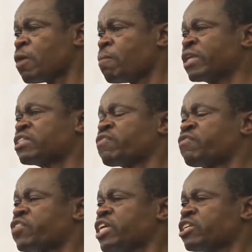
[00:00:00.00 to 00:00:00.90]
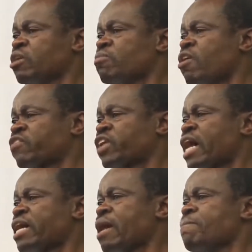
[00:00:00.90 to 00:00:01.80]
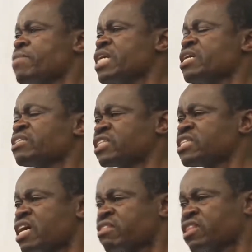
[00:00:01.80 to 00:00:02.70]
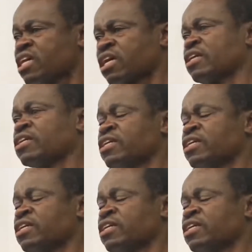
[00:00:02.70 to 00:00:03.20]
But the freedom of Ghana means nothing